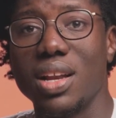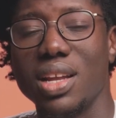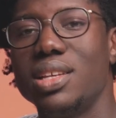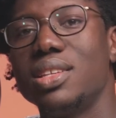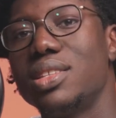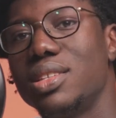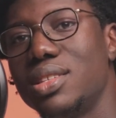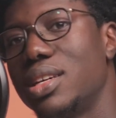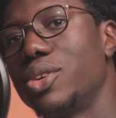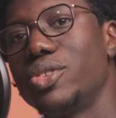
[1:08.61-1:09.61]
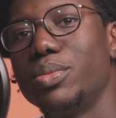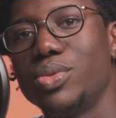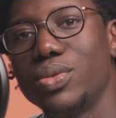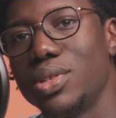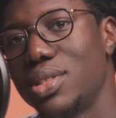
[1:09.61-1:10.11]
latencies and how to
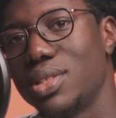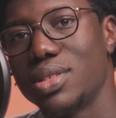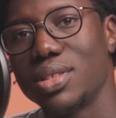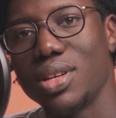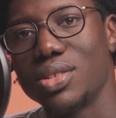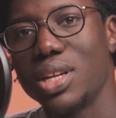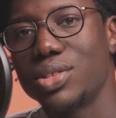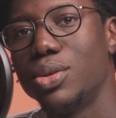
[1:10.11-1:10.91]
improve it. So let's